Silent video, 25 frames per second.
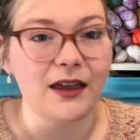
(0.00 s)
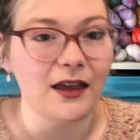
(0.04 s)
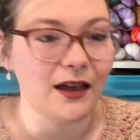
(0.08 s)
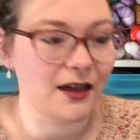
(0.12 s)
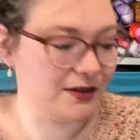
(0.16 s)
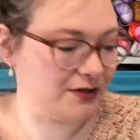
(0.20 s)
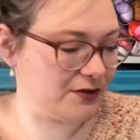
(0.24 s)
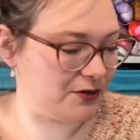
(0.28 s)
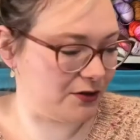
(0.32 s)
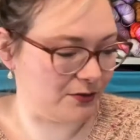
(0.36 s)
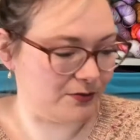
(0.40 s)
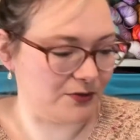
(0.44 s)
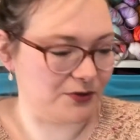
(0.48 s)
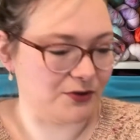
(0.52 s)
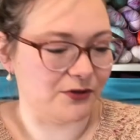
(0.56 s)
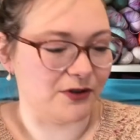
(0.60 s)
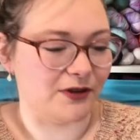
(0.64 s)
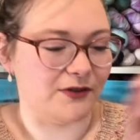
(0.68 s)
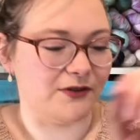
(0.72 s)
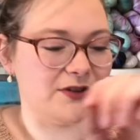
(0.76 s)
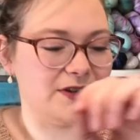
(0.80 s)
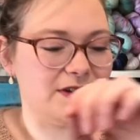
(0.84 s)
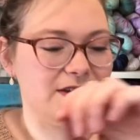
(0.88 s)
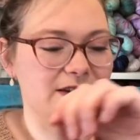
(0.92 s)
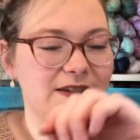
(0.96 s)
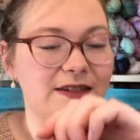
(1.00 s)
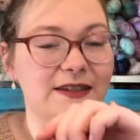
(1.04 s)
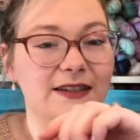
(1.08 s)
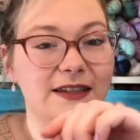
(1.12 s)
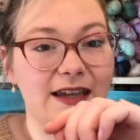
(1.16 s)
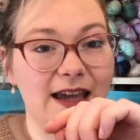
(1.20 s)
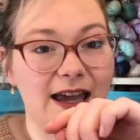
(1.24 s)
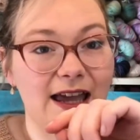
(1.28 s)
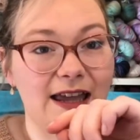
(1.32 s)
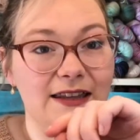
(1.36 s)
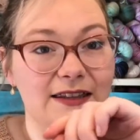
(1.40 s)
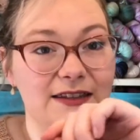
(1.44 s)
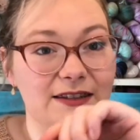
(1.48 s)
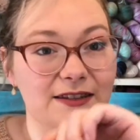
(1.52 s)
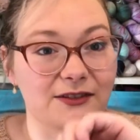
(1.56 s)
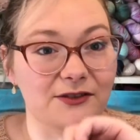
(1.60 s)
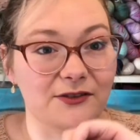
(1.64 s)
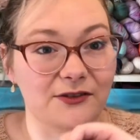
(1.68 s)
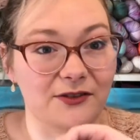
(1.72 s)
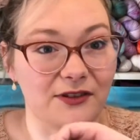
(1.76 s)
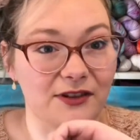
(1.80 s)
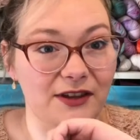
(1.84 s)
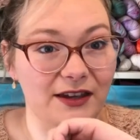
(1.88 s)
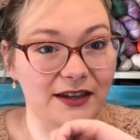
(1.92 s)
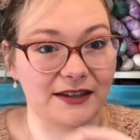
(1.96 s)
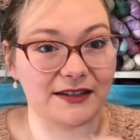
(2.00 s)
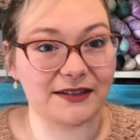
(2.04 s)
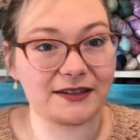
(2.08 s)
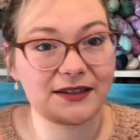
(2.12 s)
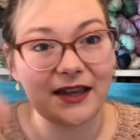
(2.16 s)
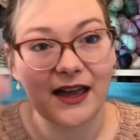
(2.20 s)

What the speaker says: So I'm sorry if you can see ends on things.